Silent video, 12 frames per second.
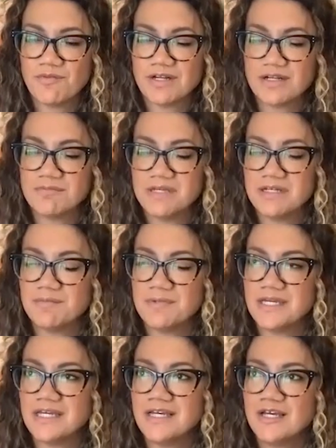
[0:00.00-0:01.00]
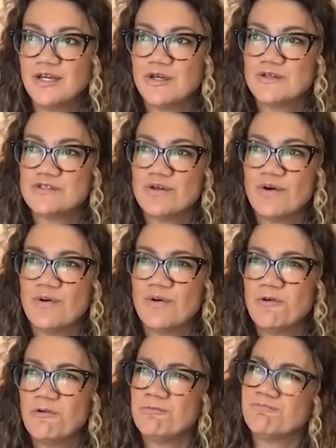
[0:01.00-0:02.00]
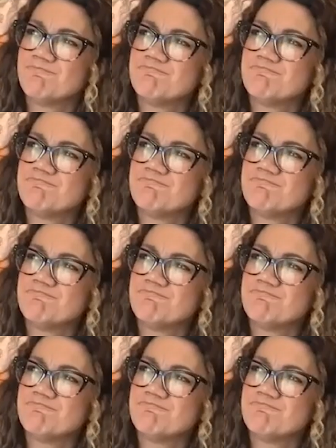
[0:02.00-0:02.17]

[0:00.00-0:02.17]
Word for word: wanted me to be. So